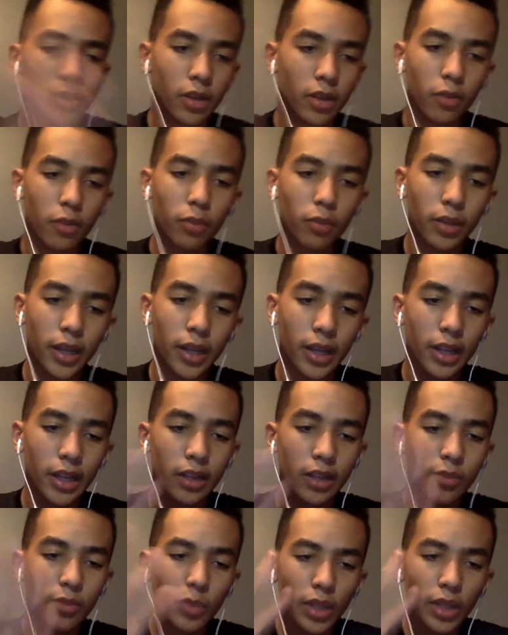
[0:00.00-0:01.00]
we don't play.
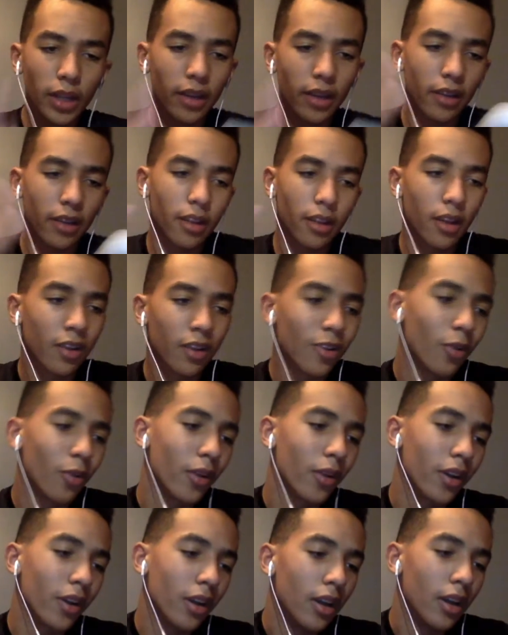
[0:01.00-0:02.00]
It's been like a
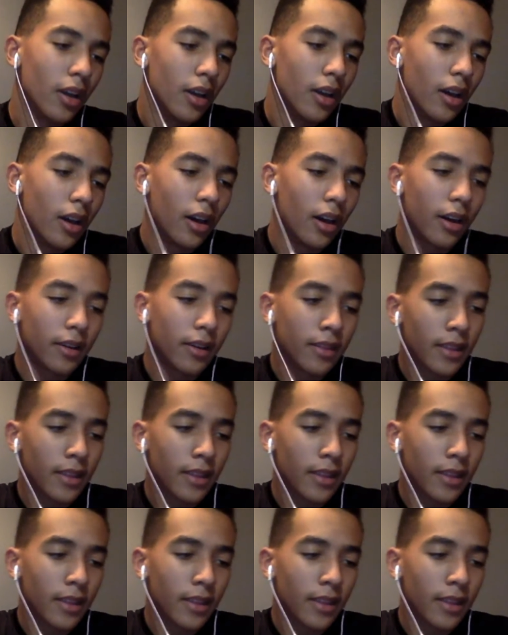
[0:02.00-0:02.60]
going on